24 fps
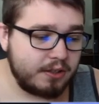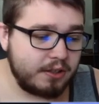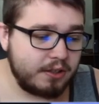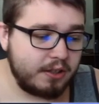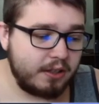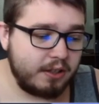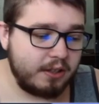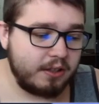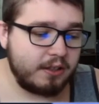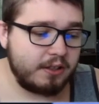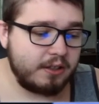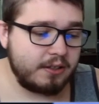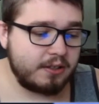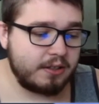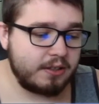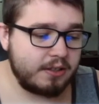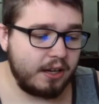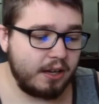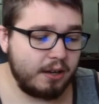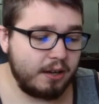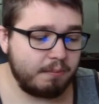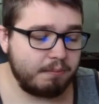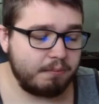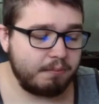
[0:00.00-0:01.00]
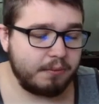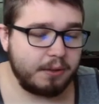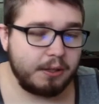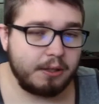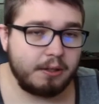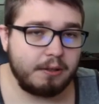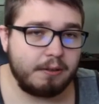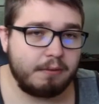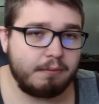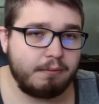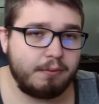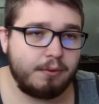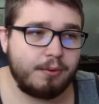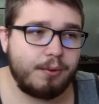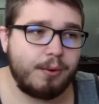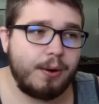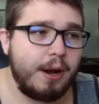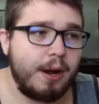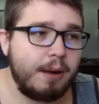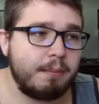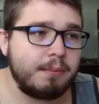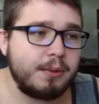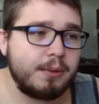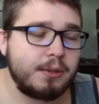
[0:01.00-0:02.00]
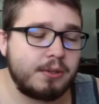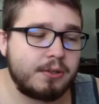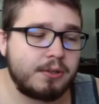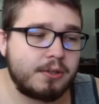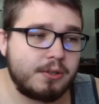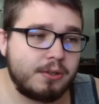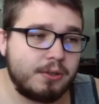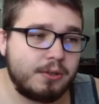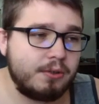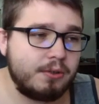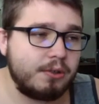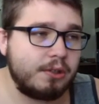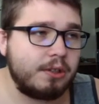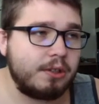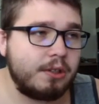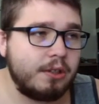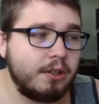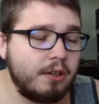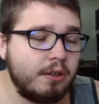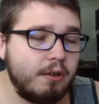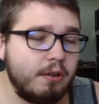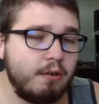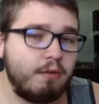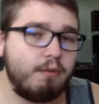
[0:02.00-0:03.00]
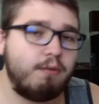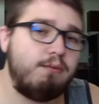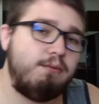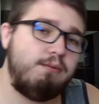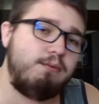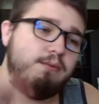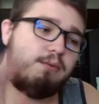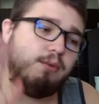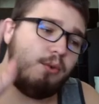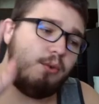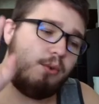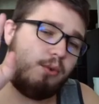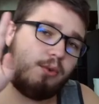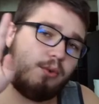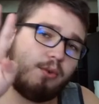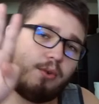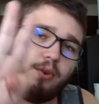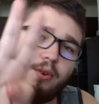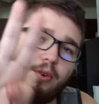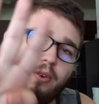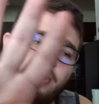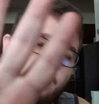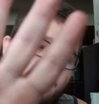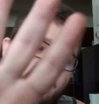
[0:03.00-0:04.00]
This time for episode 4.